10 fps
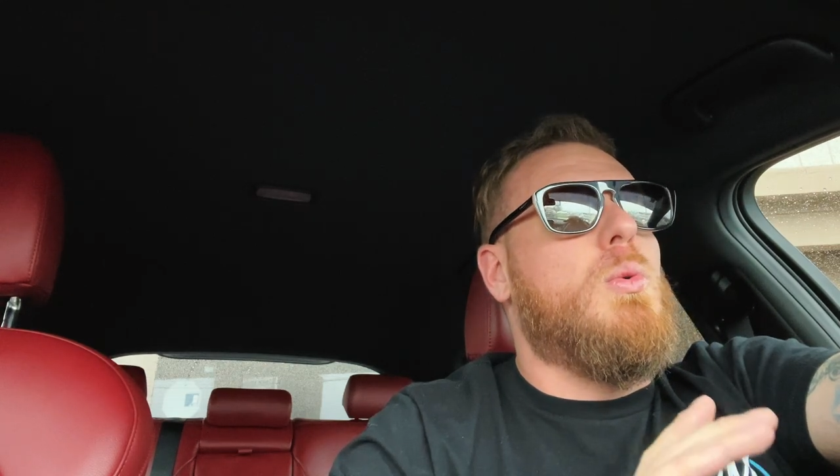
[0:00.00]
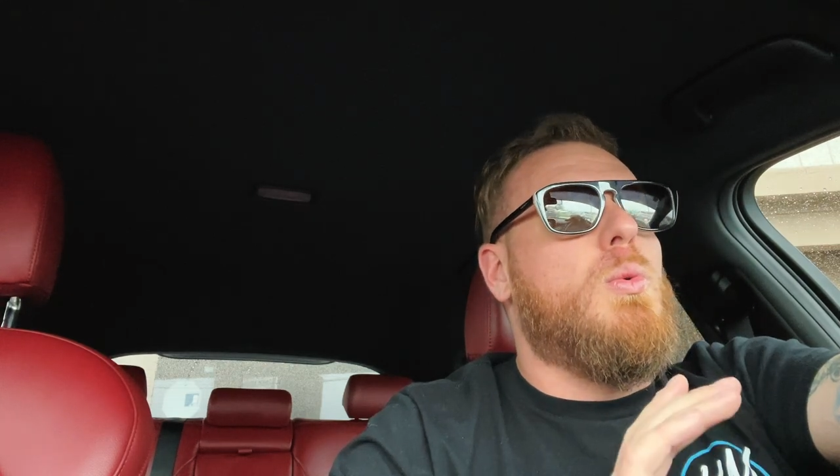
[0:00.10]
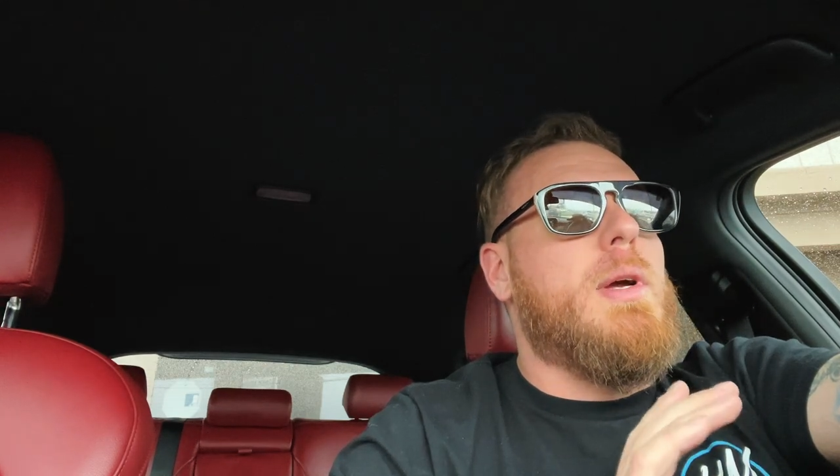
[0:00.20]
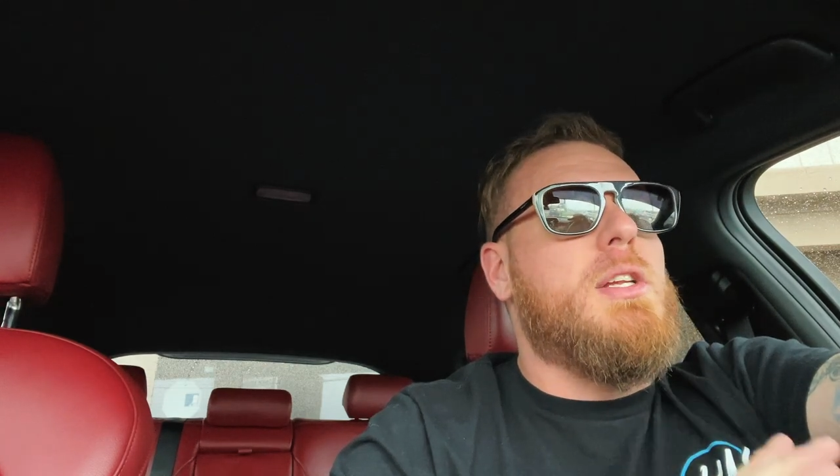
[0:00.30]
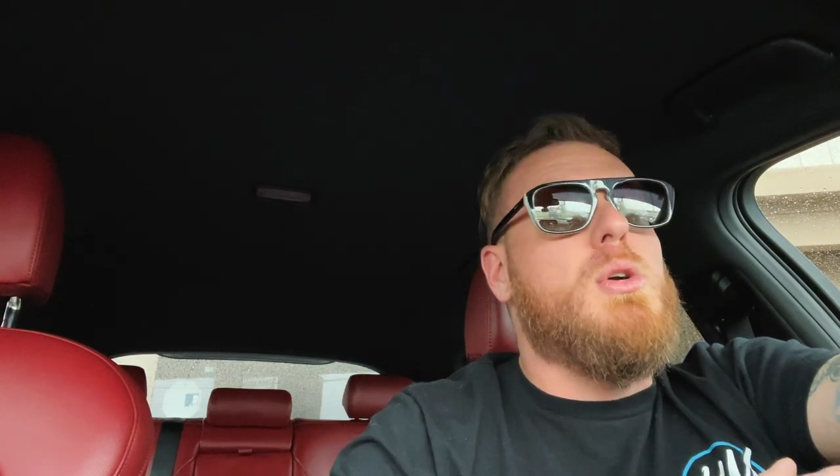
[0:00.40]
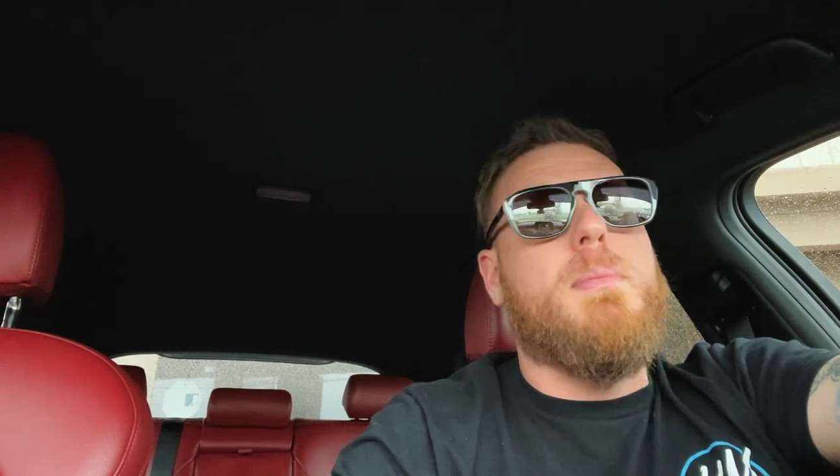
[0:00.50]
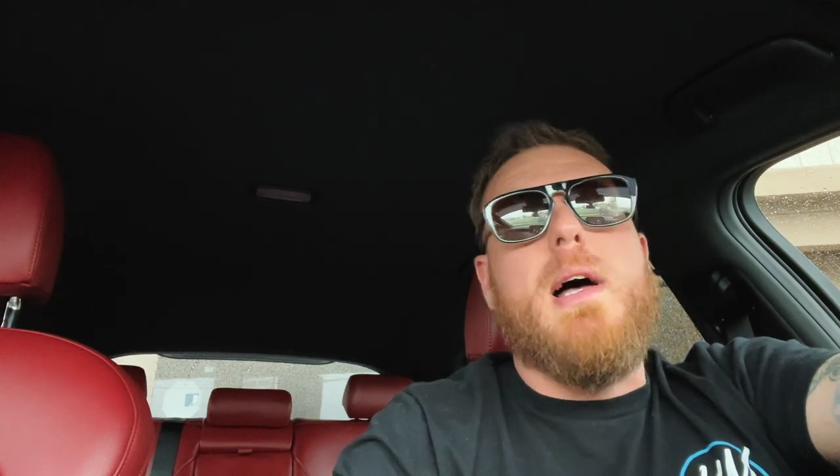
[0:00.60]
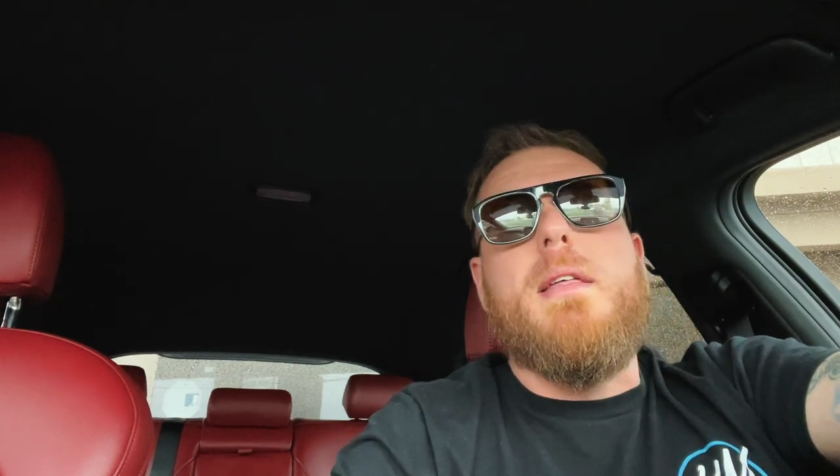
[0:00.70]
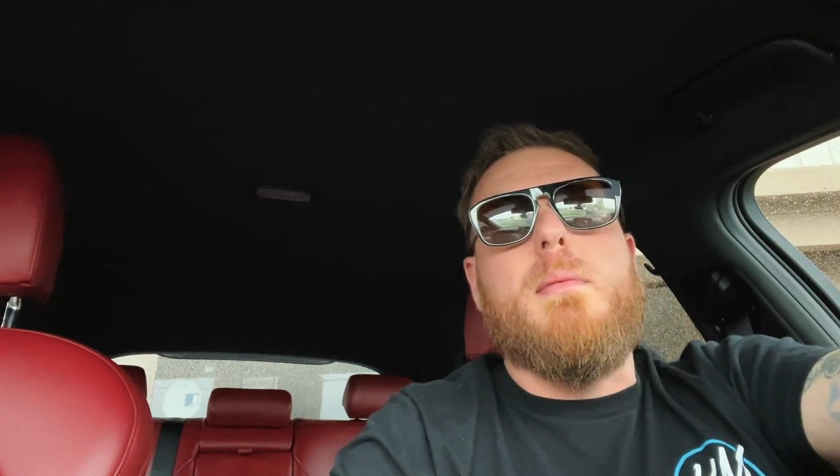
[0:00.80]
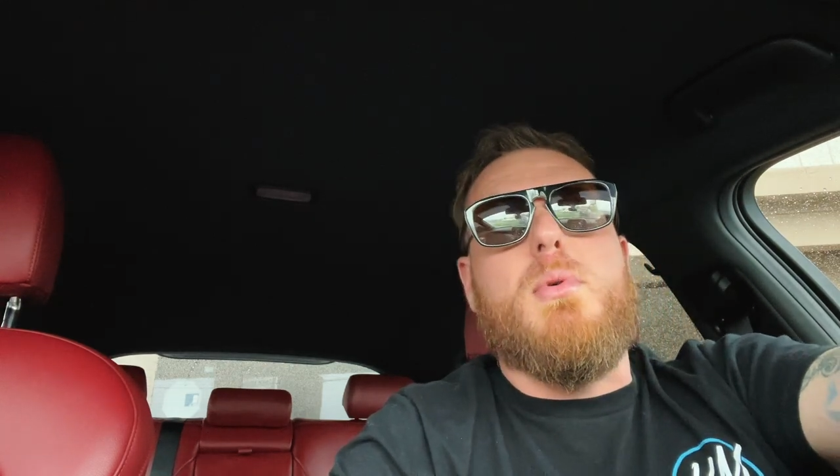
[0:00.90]
when you
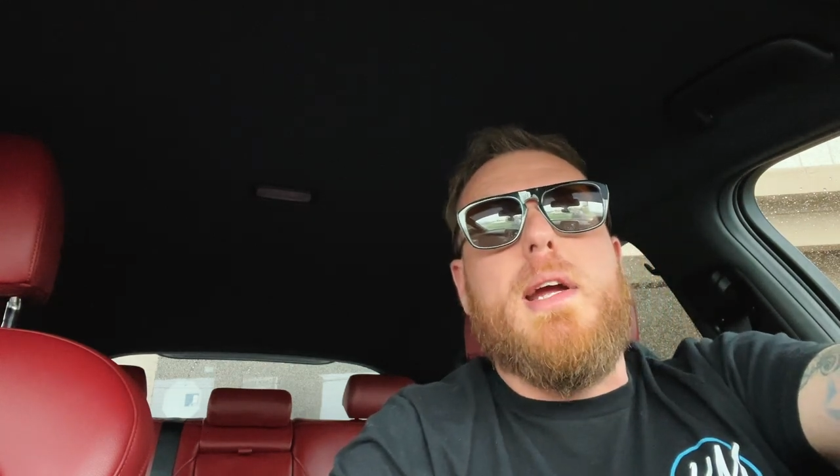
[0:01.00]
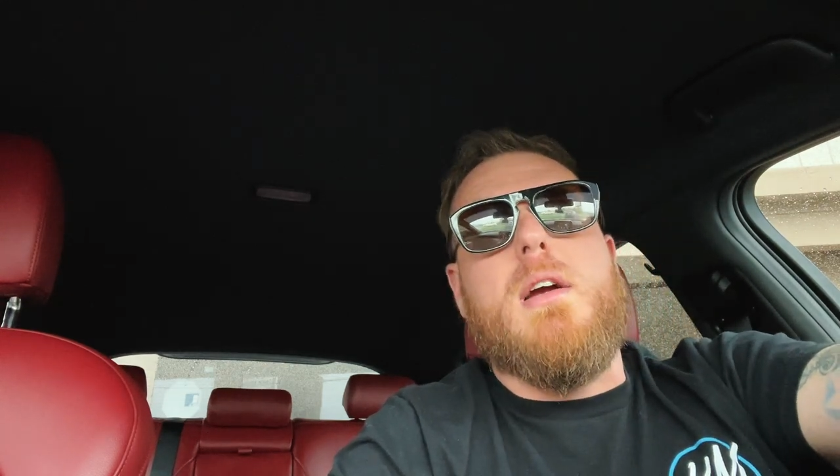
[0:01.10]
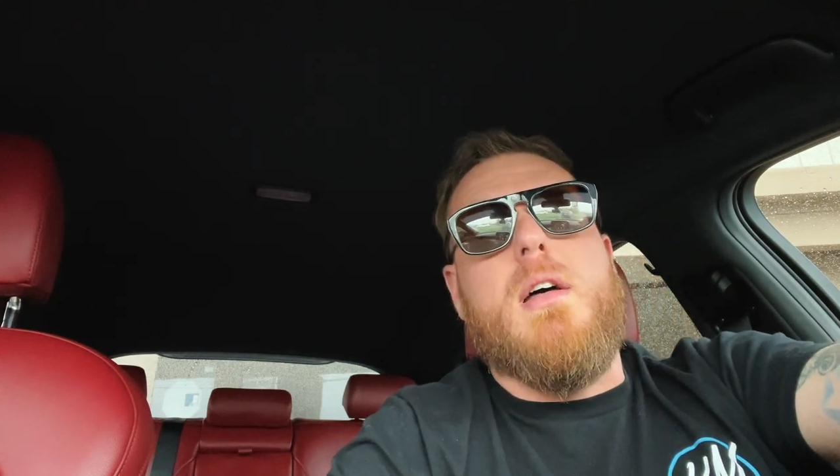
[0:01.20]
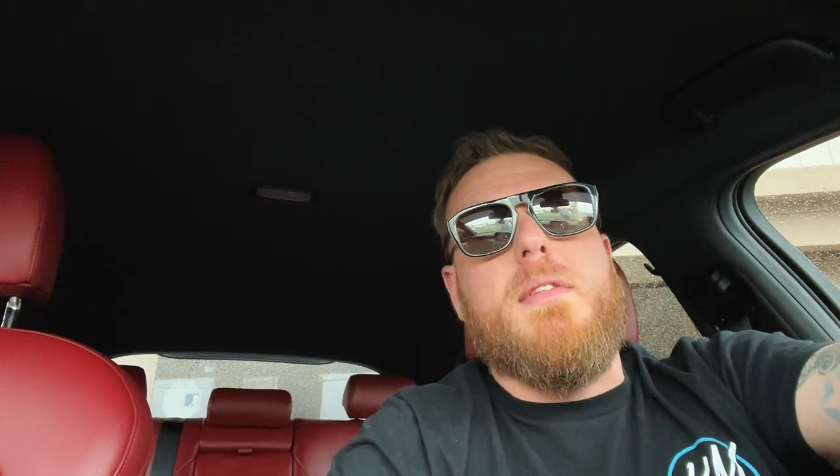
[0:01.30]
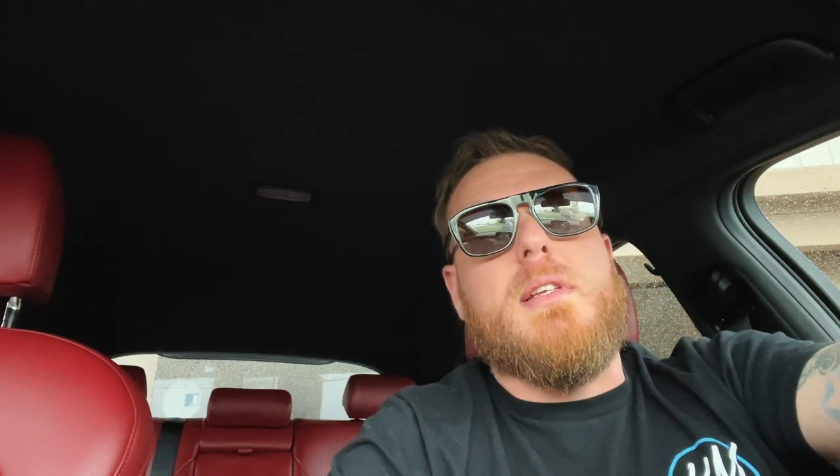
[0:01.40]
apply the brake on